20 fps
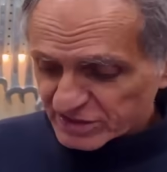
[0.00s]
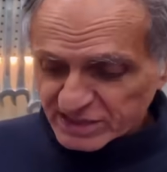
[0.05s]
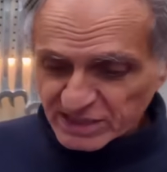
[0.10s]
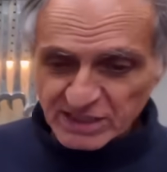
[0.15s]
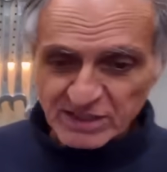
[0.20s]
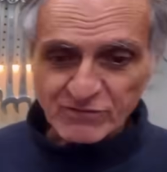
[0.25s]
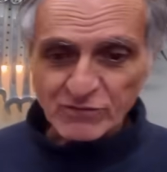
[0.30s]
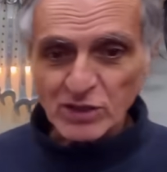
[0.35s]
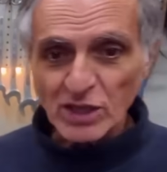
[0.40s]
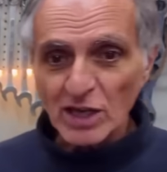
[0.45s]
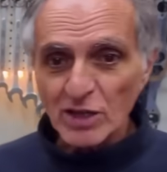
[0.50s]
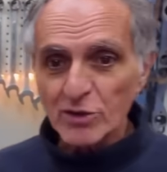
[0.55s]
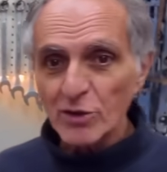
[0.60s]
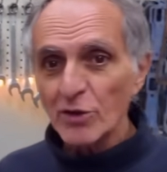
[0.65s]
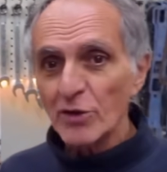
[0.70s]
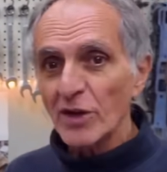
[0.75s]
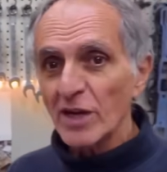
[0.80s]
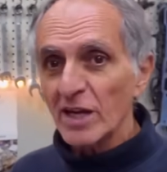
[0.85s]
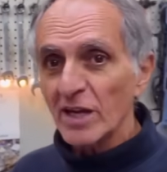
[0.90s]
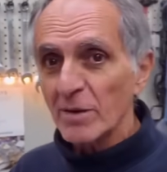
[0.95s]
see if the
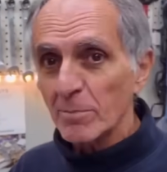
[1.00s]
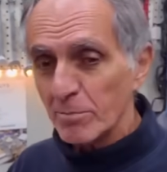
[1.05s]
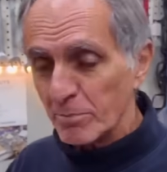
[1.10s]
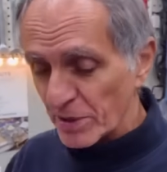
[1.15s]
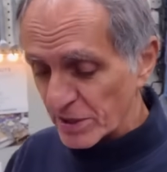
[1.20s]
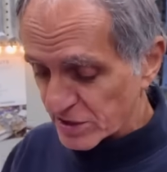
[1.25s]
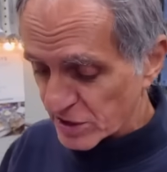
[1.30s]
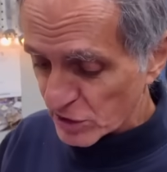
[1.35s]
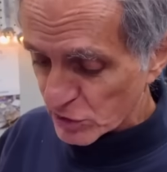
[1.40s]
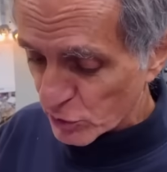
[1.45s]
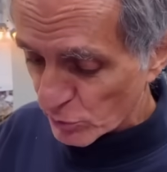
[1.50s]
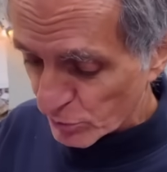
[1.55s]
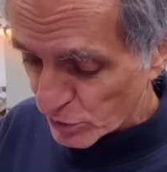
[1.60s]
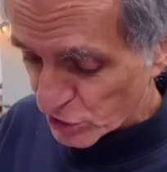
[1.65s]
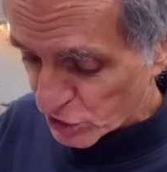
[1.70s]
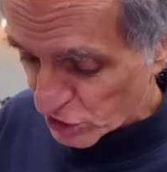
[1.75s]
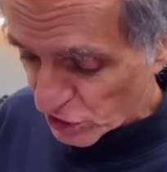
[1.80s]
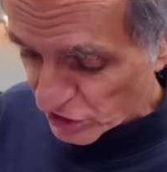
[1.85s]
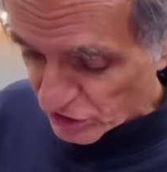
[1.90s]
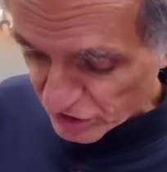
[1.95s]
other pistons are
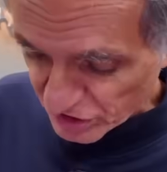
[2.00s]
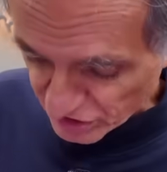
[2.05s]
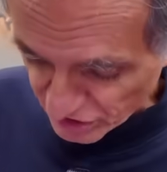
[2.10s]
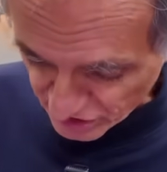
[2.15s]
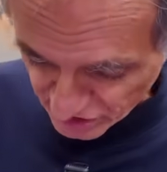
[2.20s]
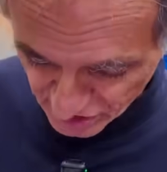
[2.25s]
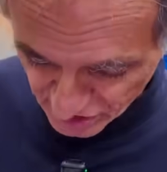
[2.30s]
machined in the